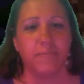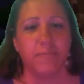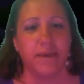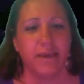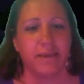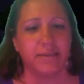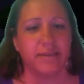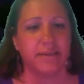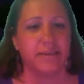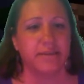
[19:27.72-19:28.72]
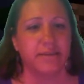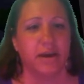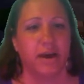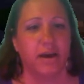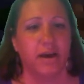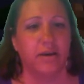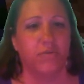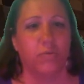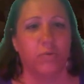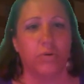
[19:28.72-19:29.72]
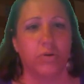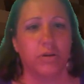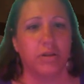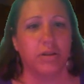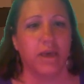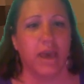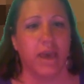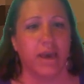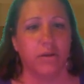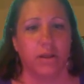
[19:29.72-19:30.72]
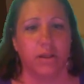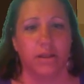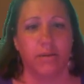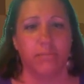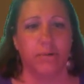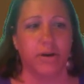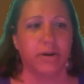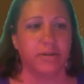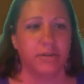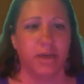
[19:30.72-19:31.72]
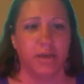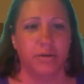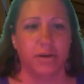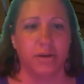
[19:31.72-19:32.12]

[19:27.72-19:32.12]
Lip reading: pieces of wool and lumber so that you can